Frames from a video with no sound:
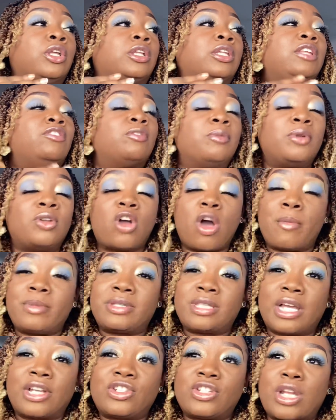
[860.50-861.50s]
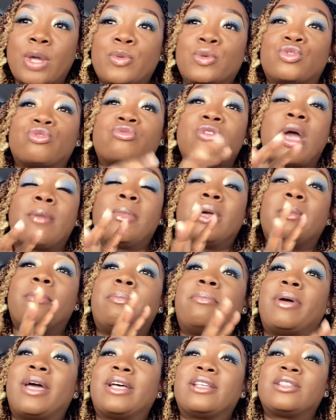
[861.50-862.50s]
leave them in the comment section. I will try my
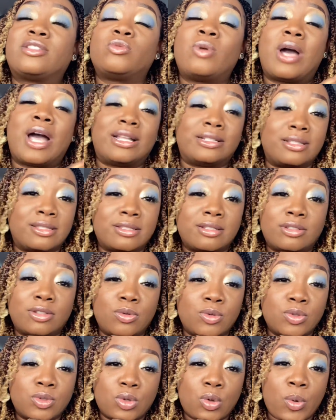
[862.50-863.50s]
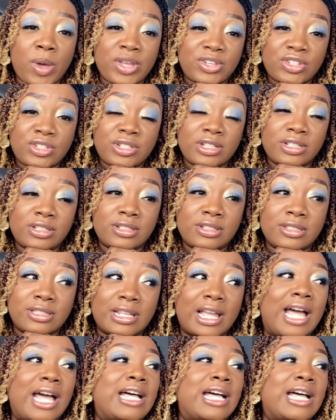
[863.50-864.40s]
best to answer those questions